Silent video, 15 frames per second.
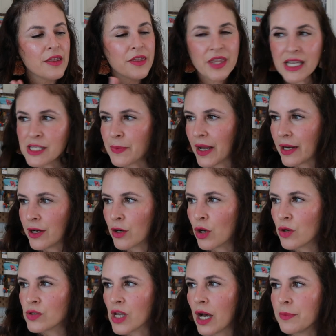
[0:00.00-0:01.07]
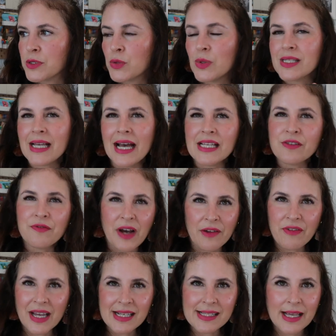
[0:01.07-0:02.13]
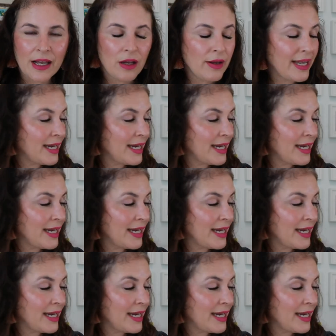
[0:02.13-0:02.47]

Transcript: this pattern goes up to a size 5XL,